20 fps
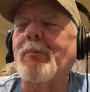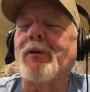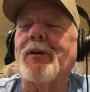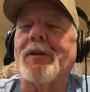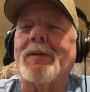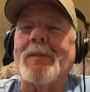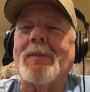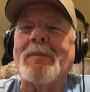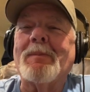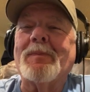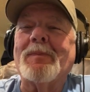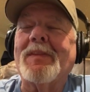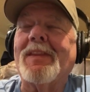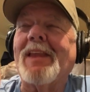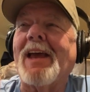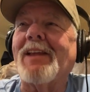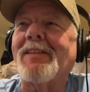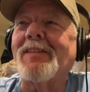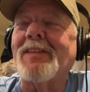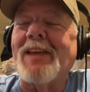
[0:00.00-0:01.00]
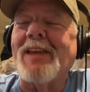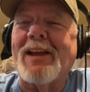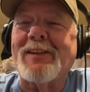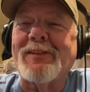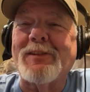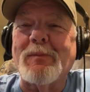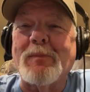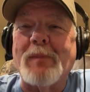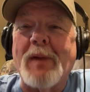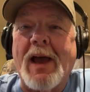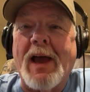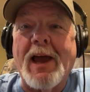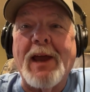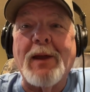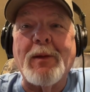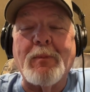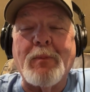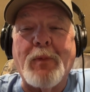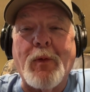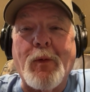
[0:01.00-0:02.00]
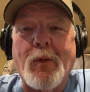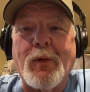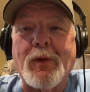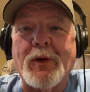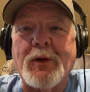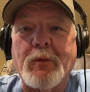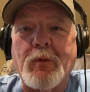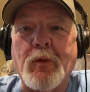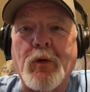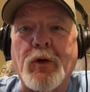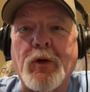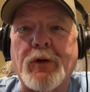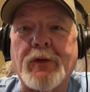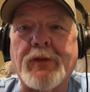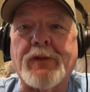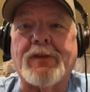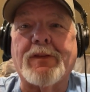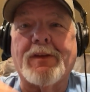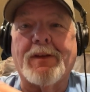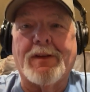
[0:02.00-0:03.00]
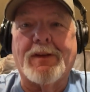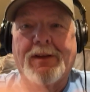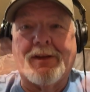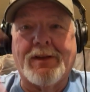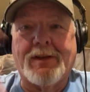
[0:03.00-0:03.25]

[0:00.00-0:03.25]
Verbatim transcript: But that's how important it was